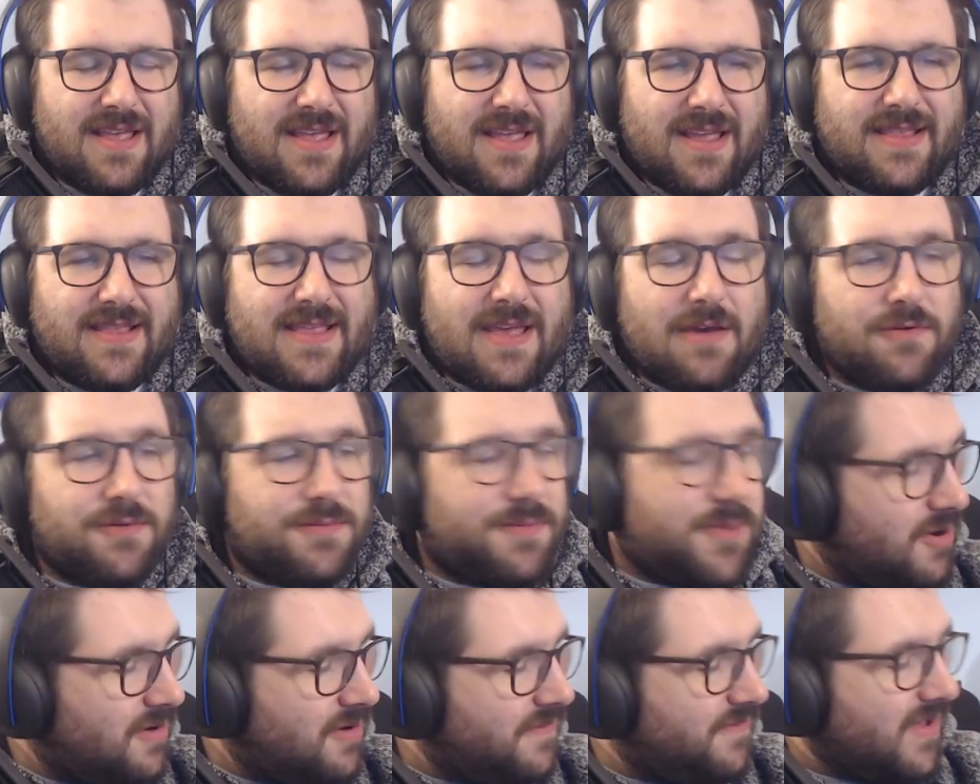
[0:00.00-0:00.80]
And that would
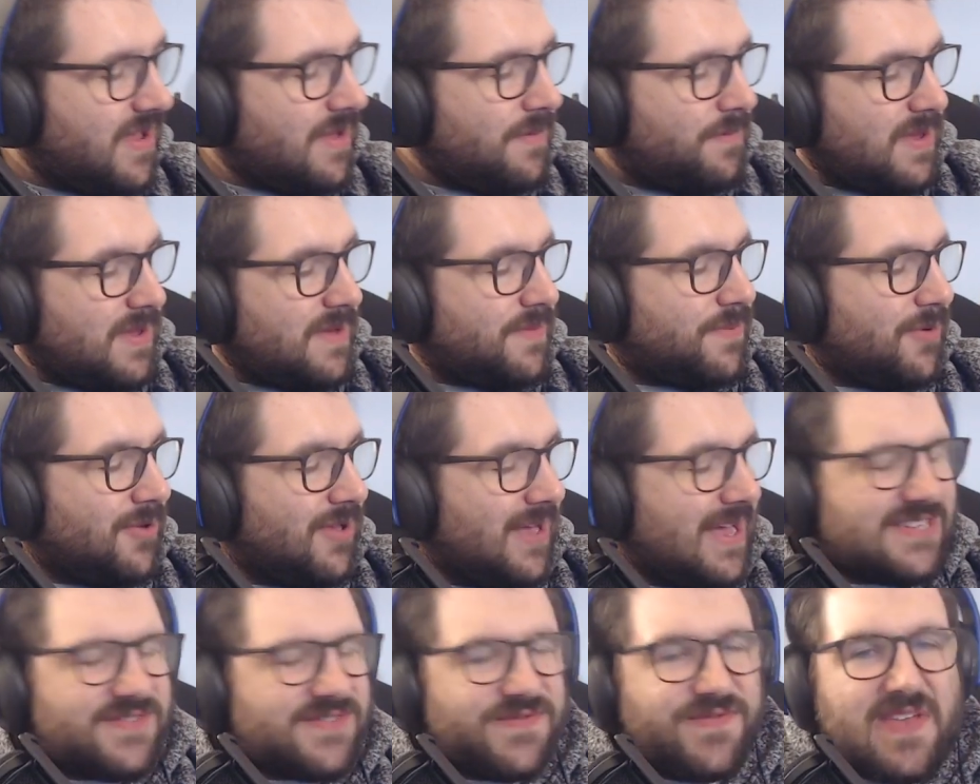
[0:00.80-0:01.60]
motivate people
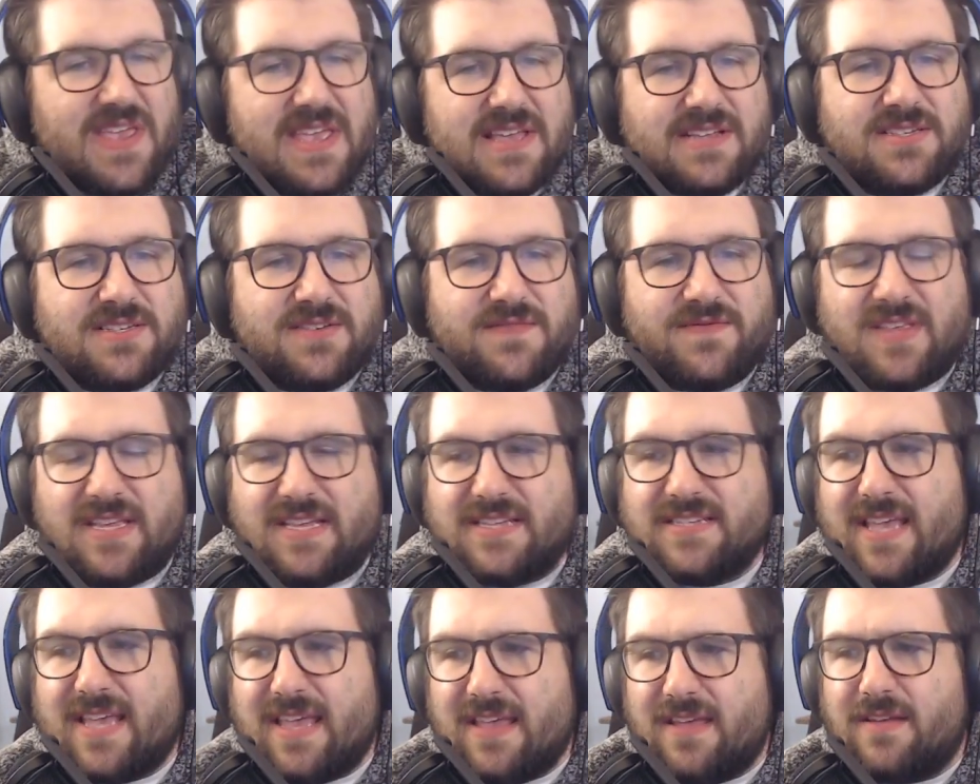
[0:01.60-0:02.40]
as fans of
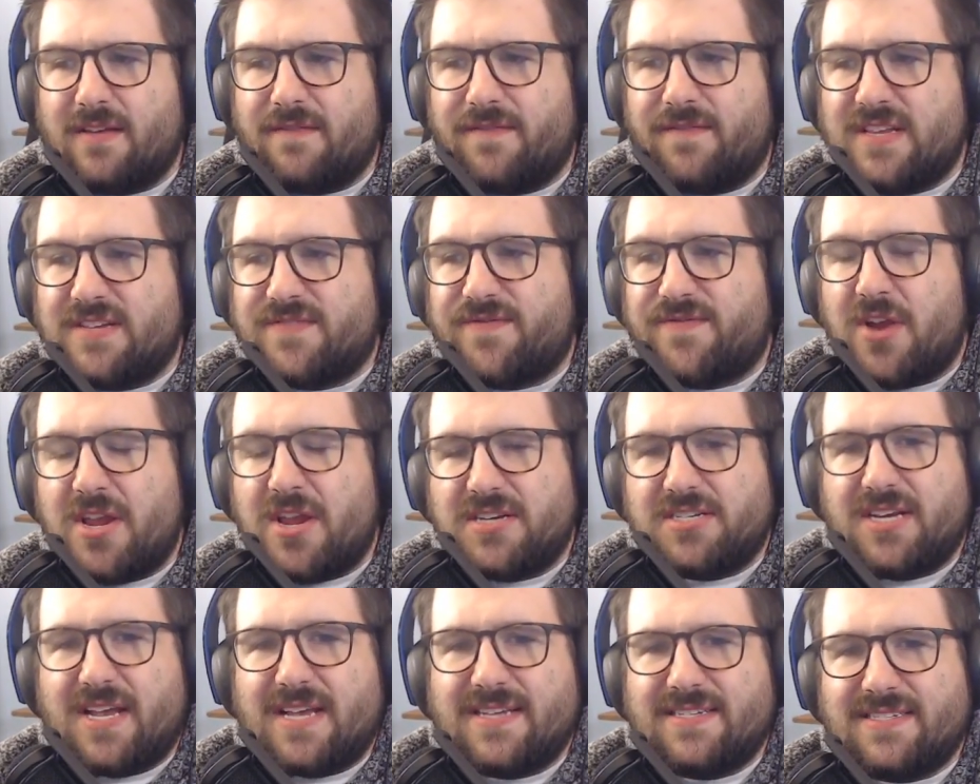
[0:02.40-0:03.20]
these
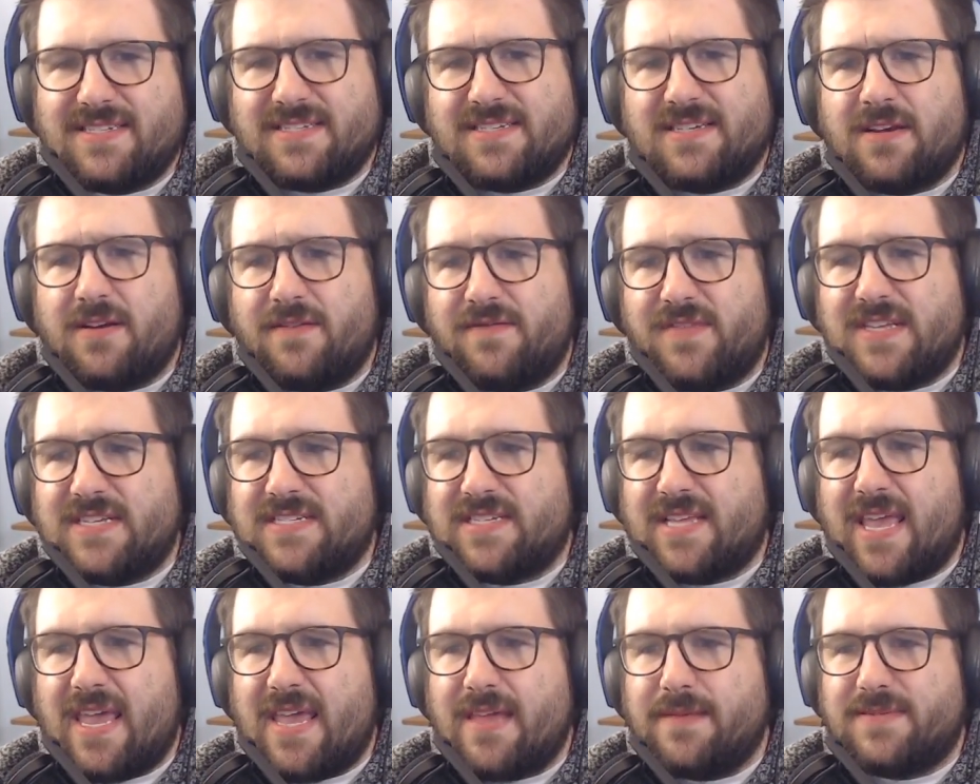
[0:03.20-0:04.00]
franchises and of these
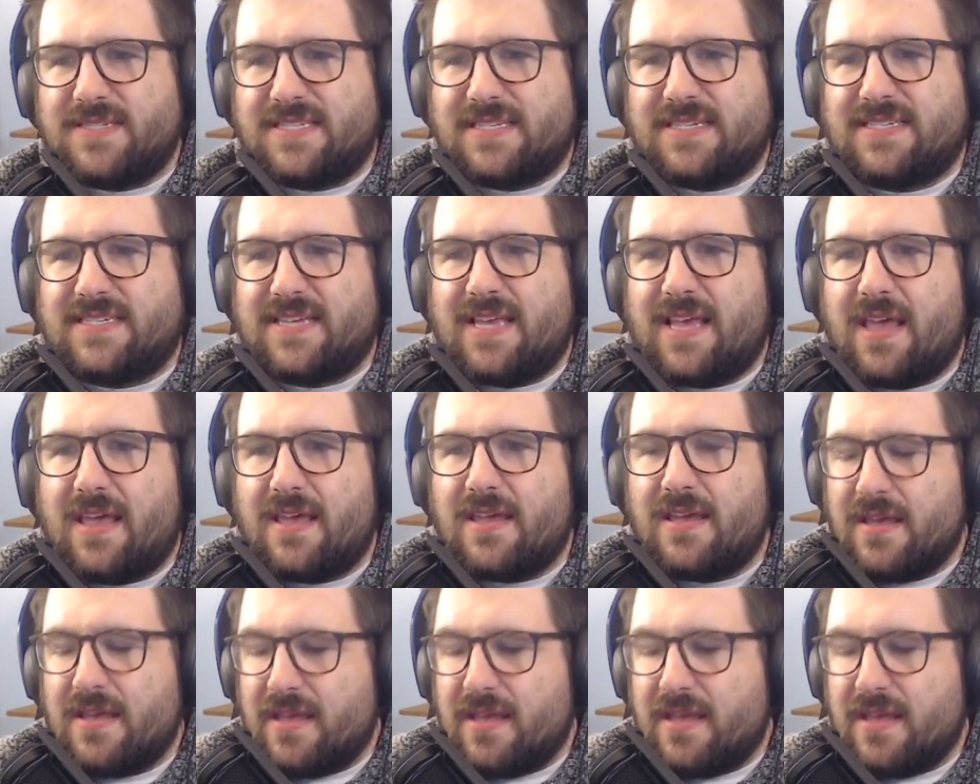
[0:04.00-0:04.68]
games to say,